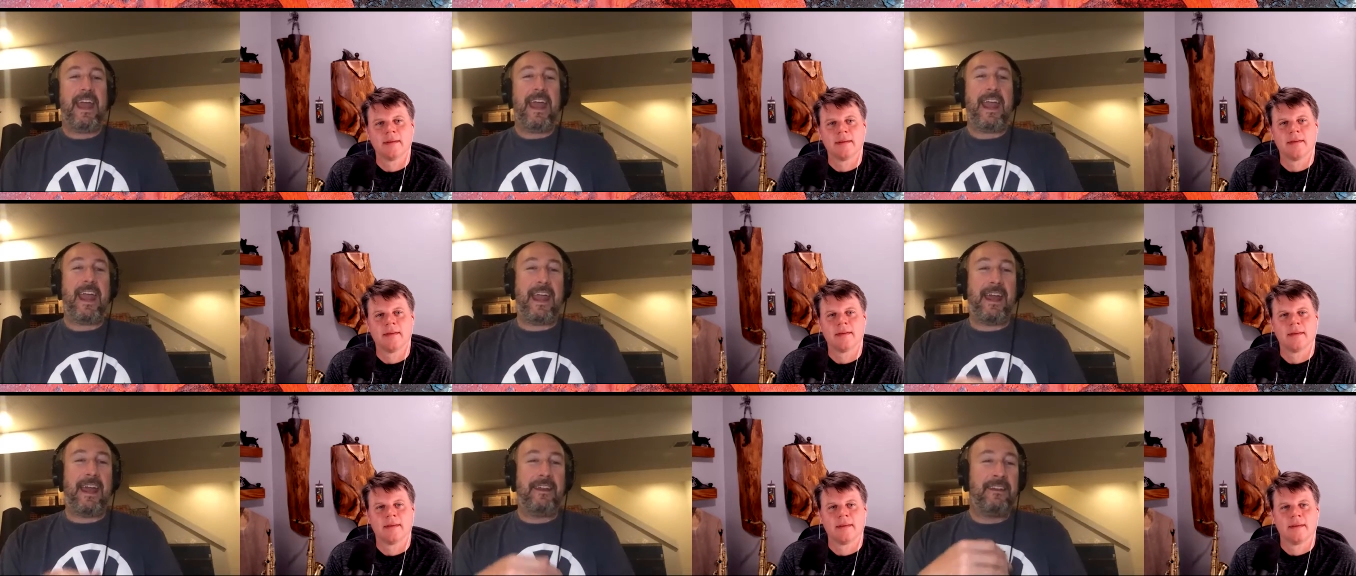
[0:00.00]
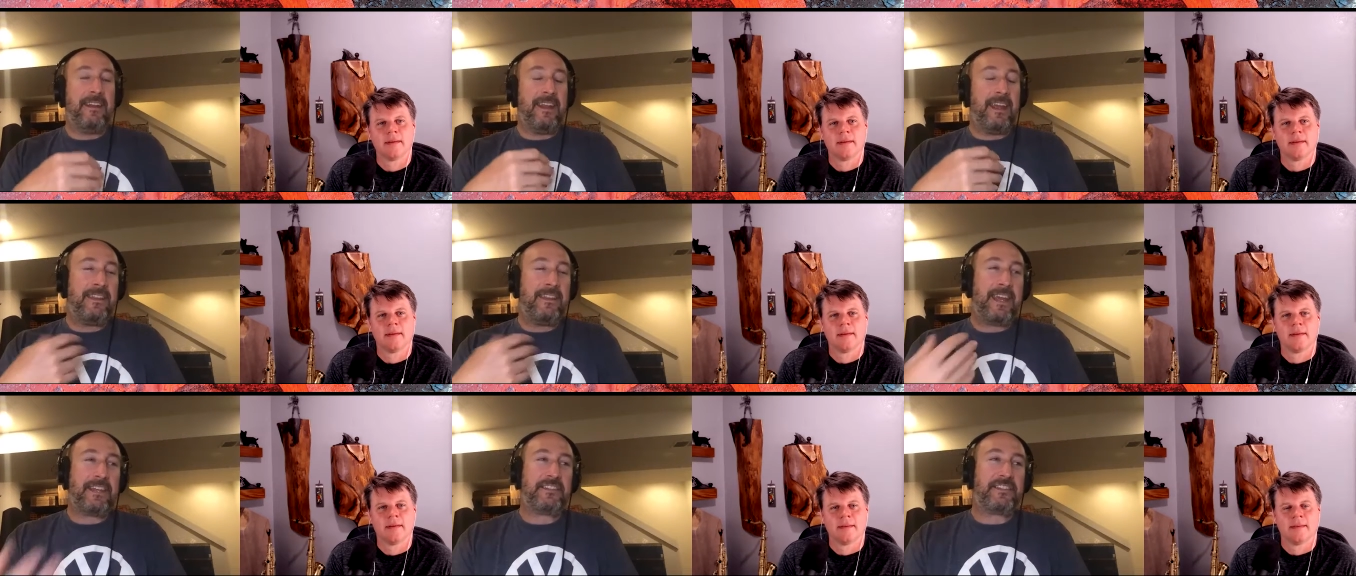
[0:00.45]
Speaker 1: and
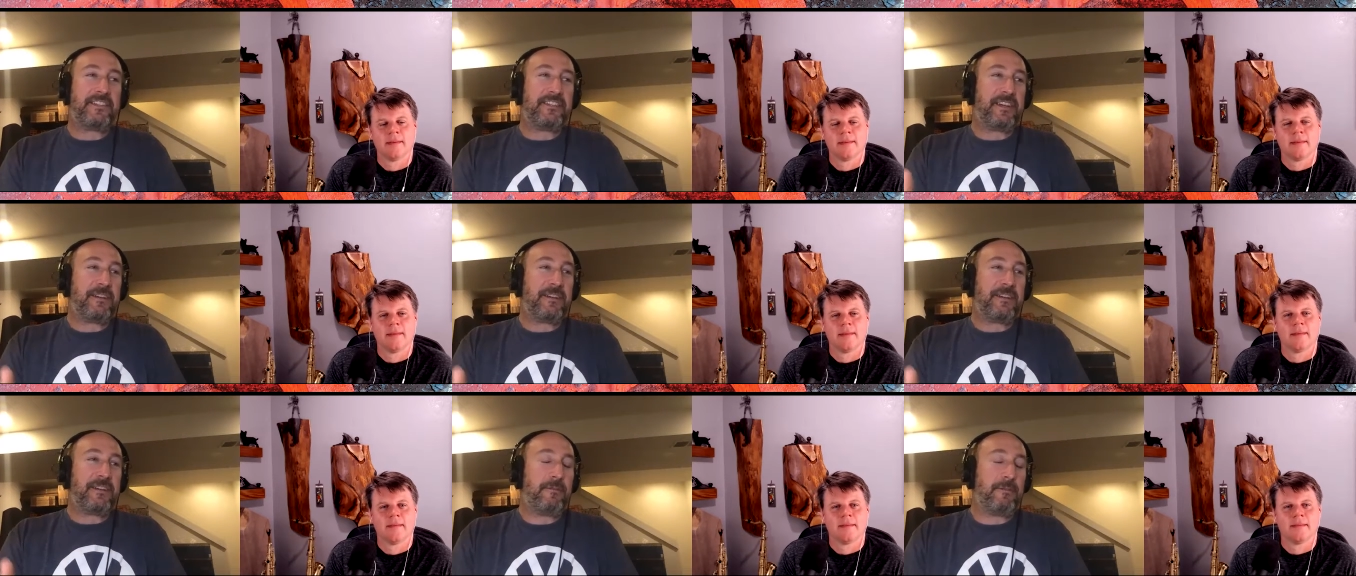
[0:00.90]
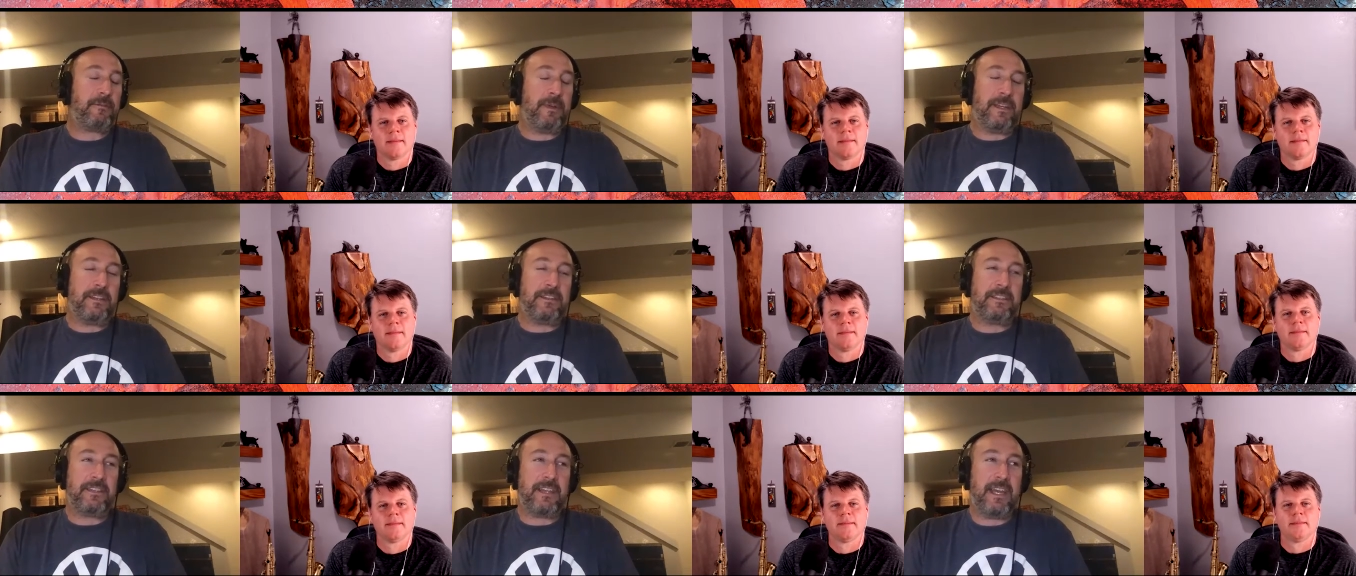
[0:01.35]
and that stuck with me
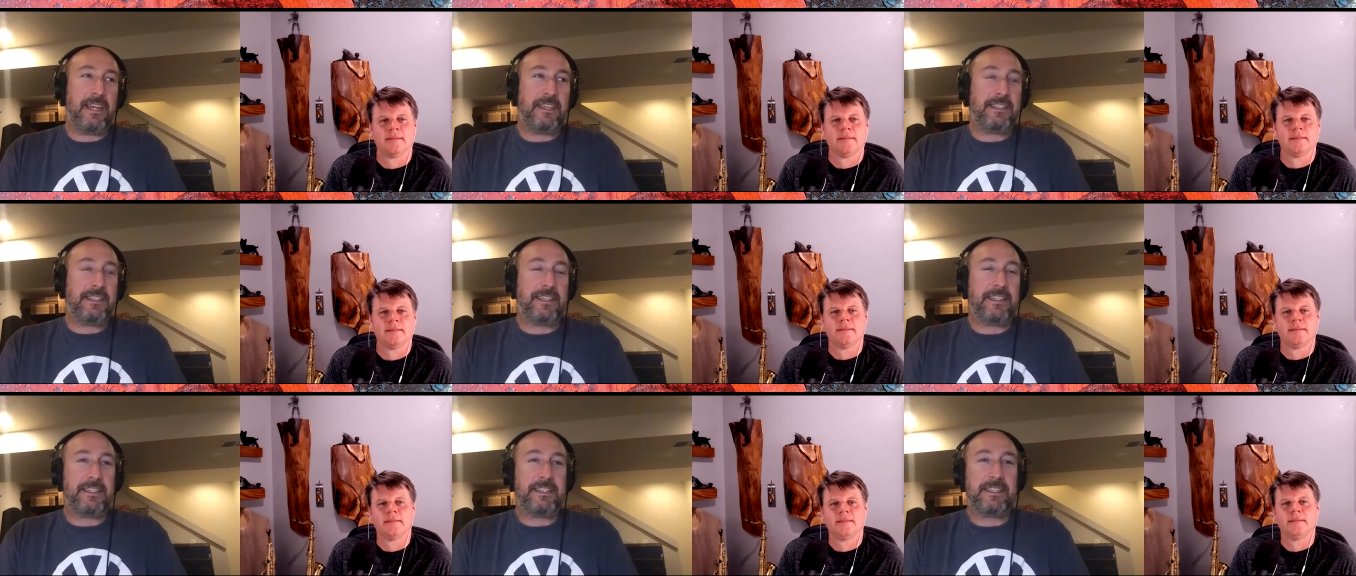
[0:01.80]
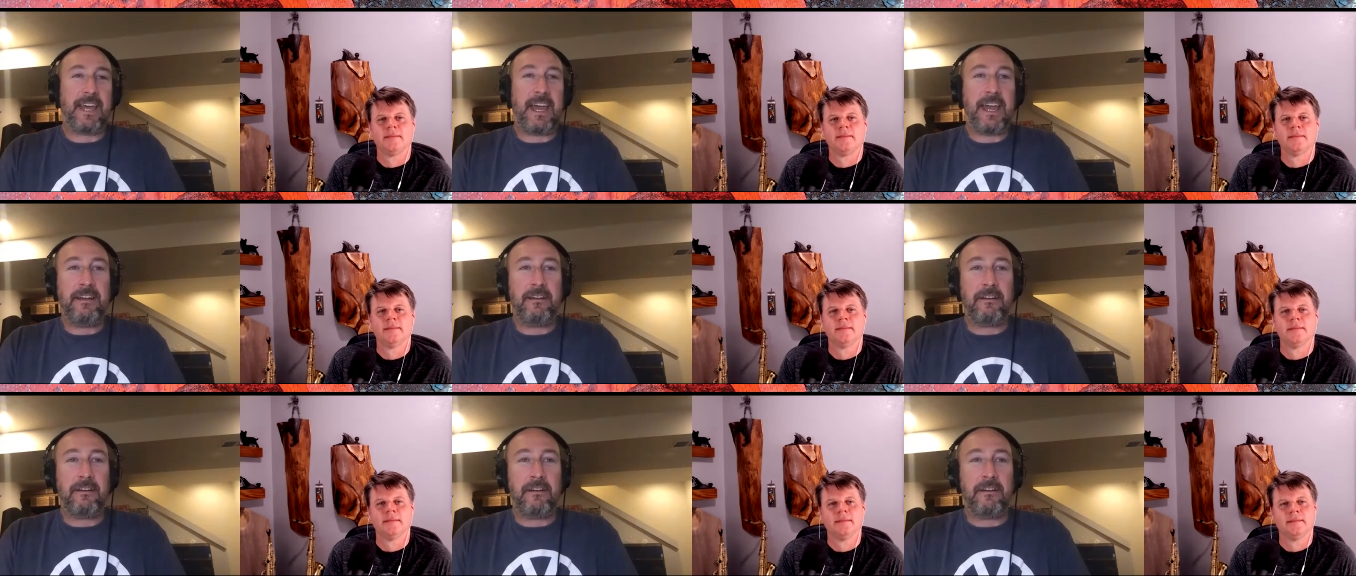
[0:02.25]
as, as a
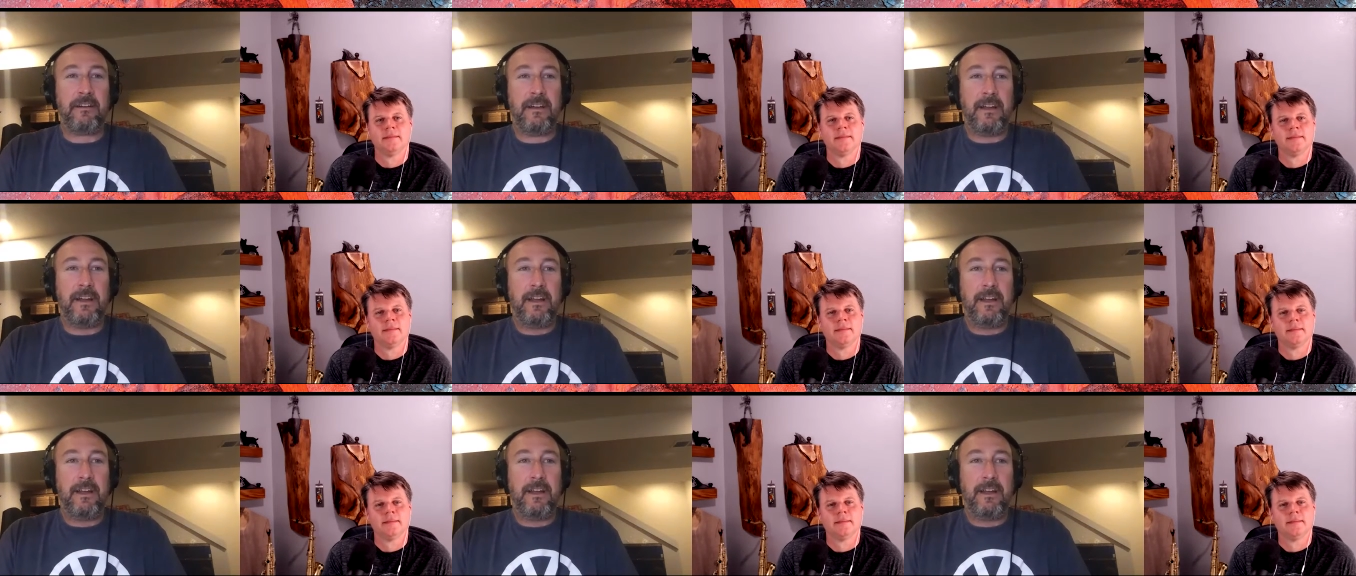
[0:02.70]
designer